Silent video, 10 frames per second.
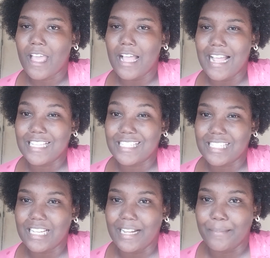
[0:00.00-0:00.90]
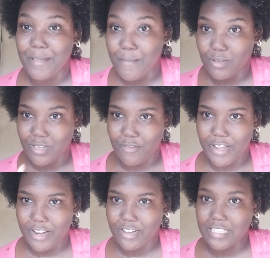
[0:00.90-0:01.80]
as
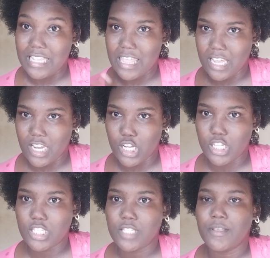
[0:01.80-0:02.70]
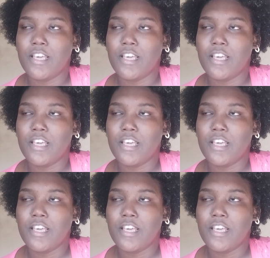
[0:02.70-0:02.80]
emulsifiers and thickeners